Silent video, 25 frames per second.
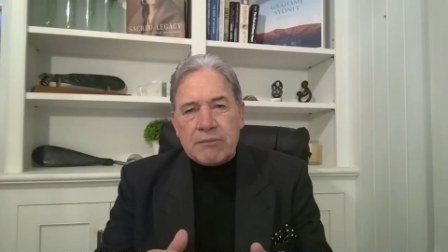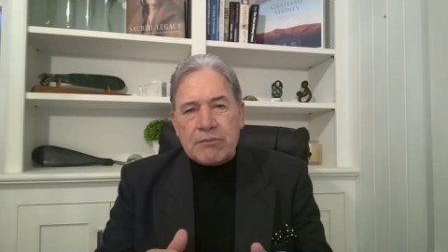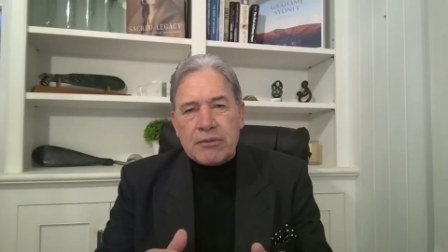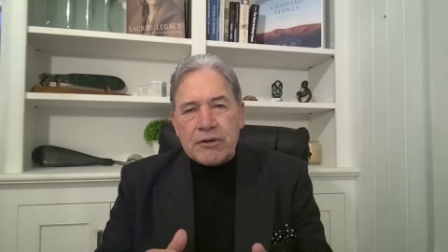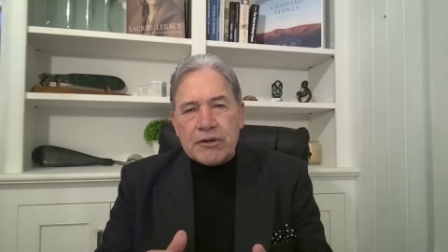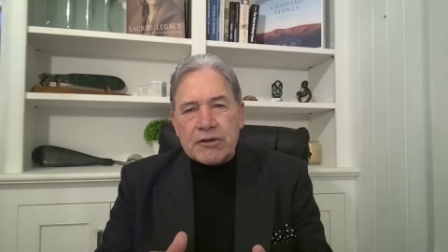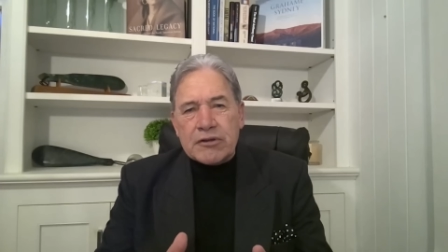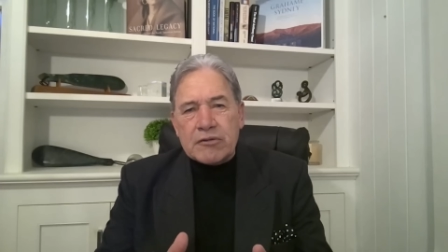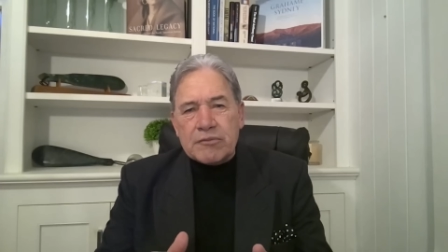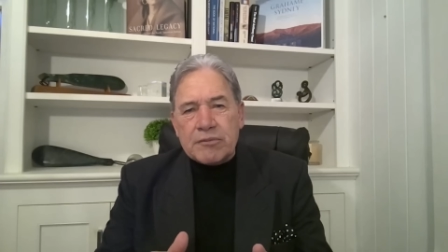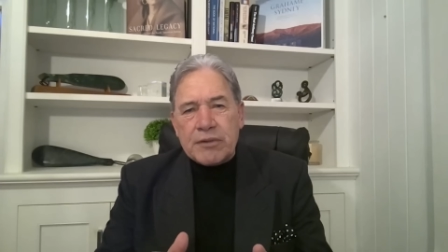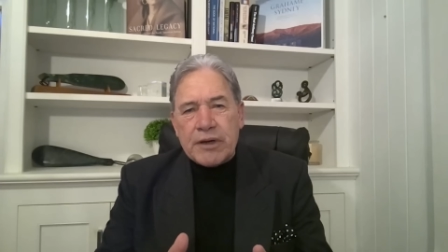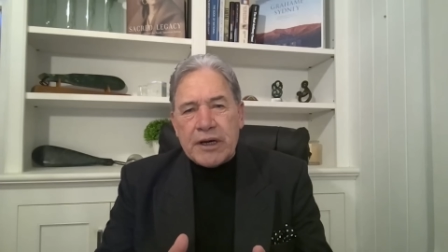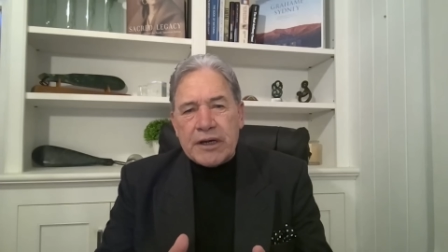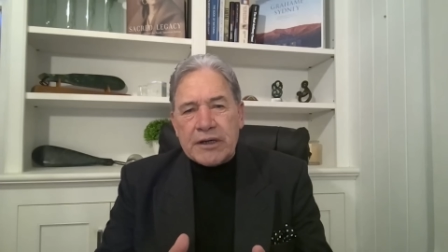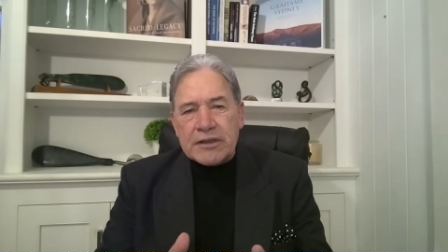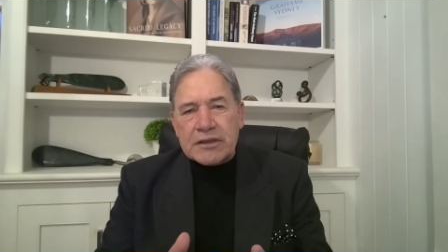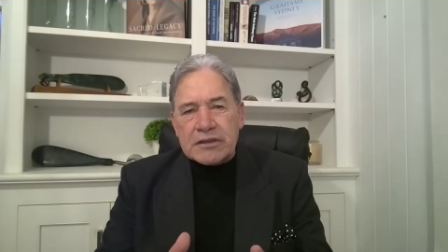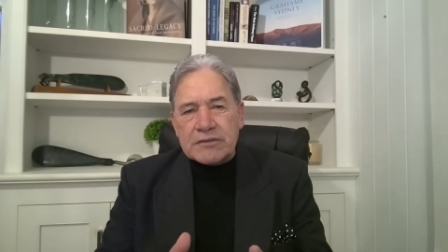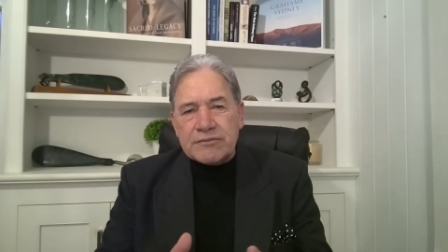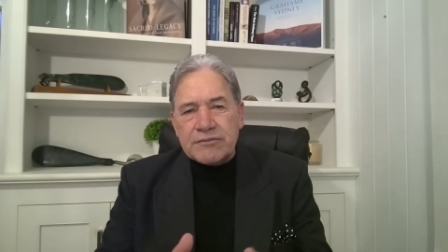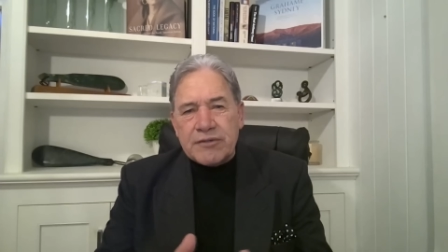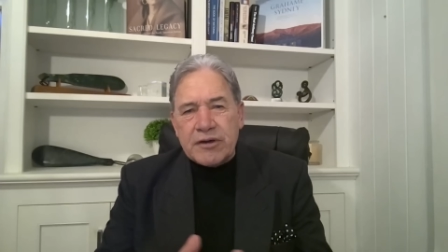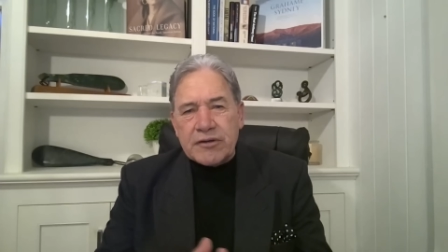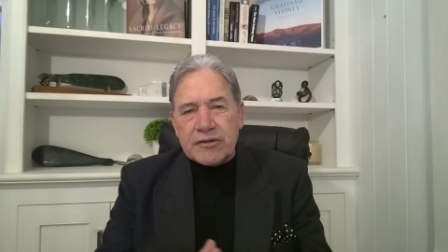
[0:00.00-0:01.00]
political
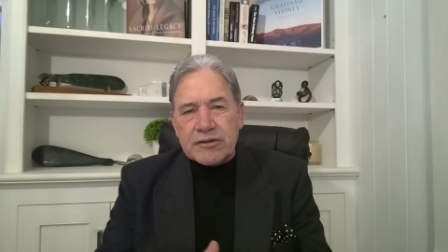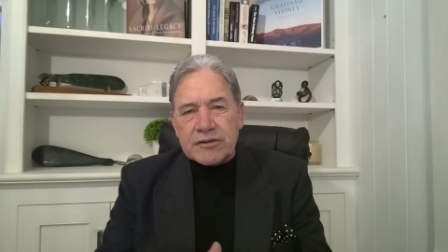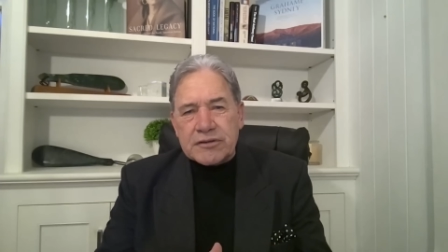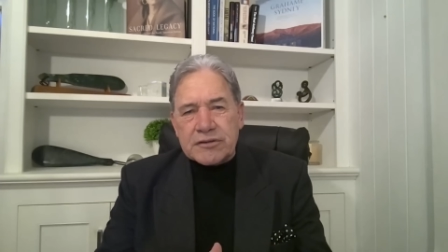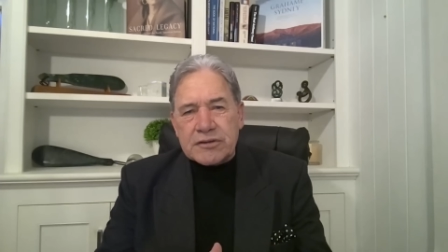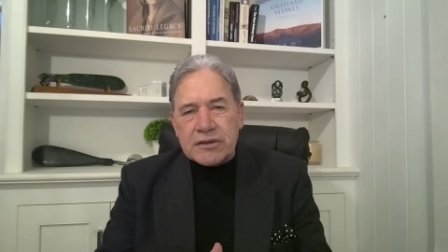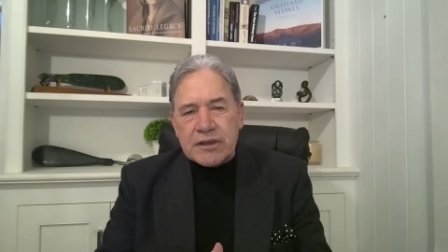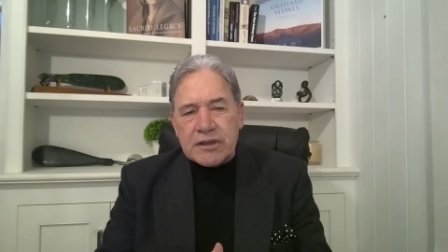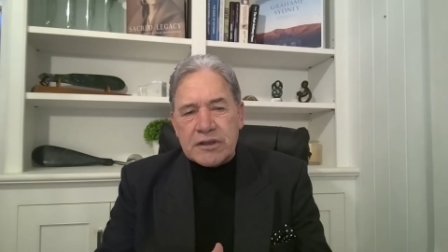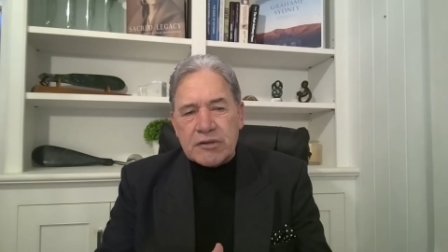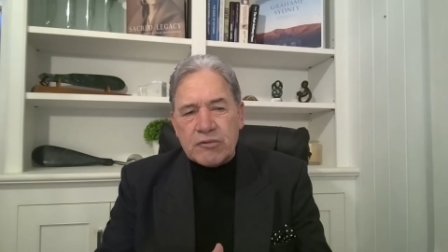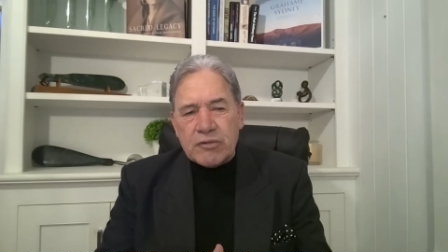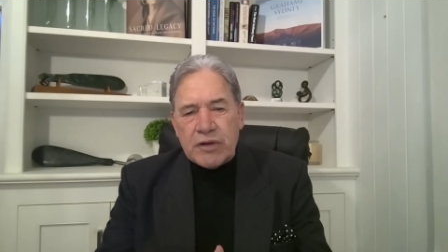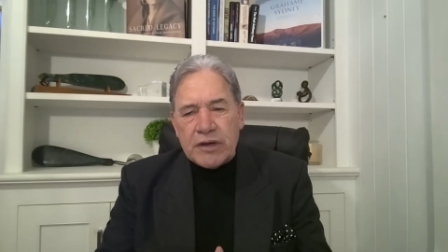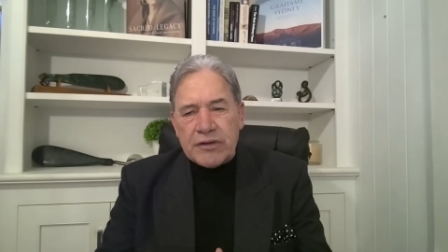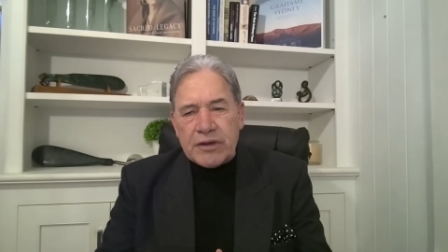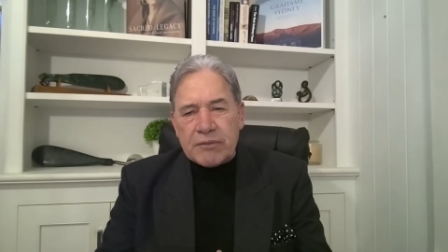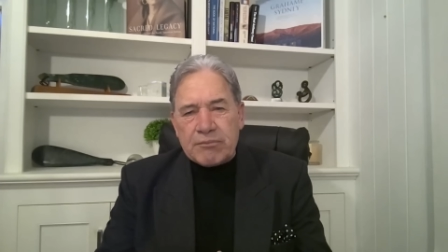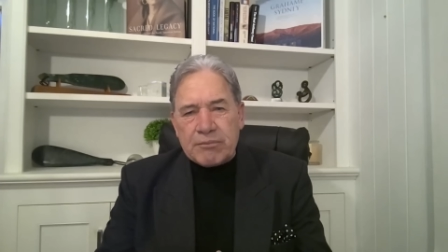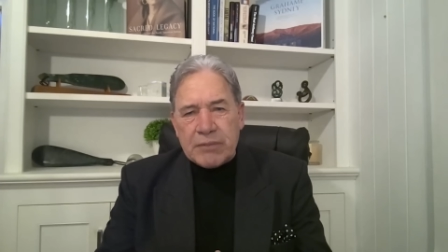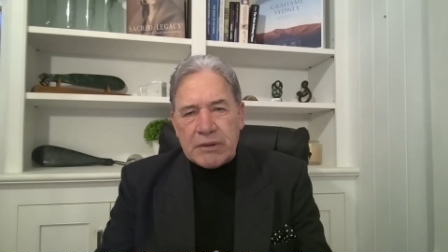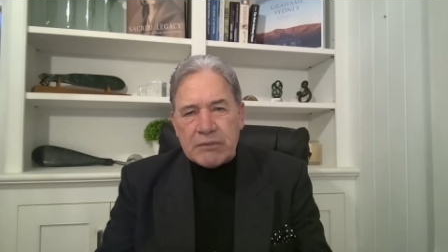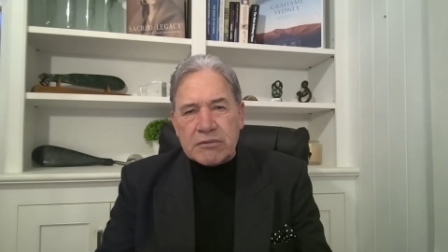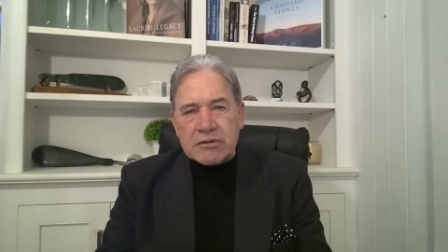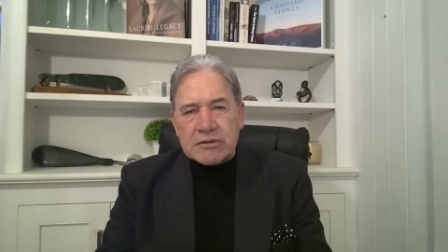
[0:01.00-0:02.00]
parties' voters in the way
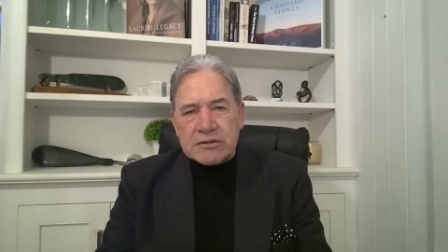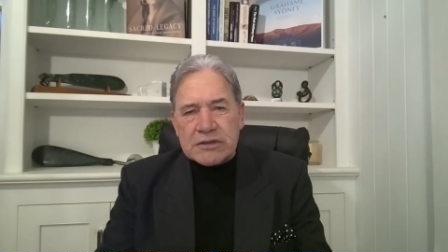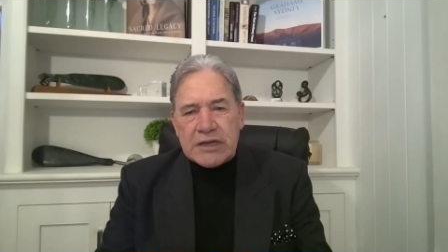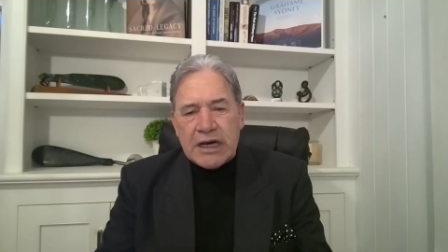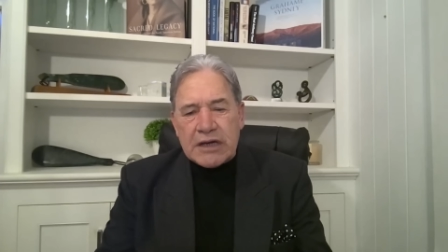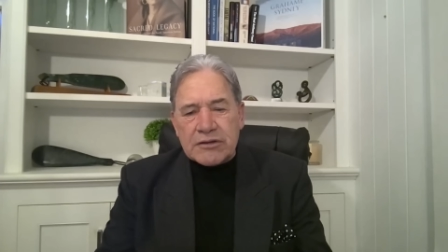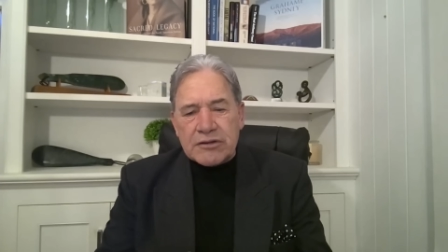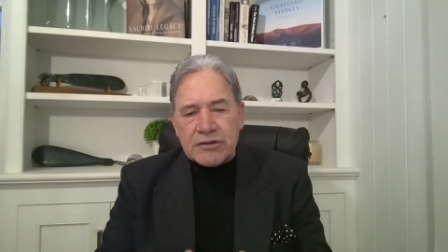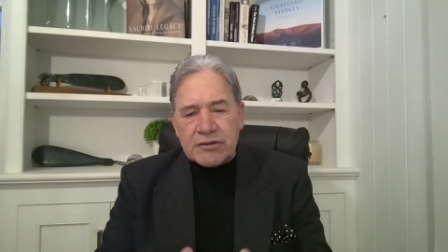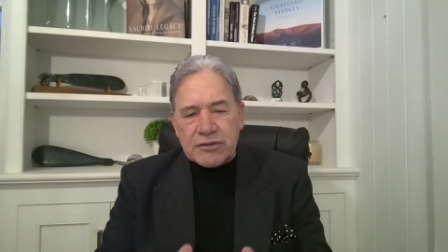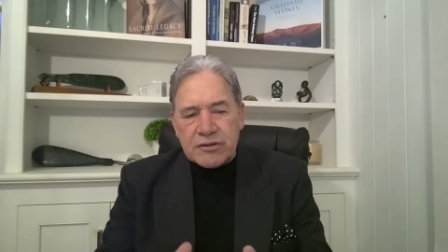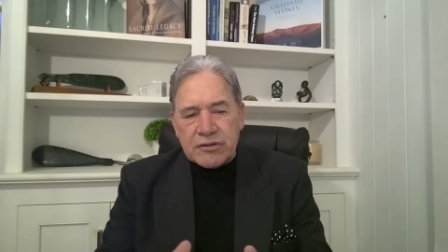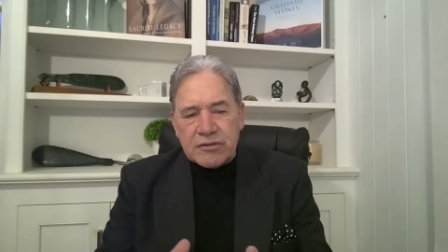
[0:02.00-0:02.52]
that people start to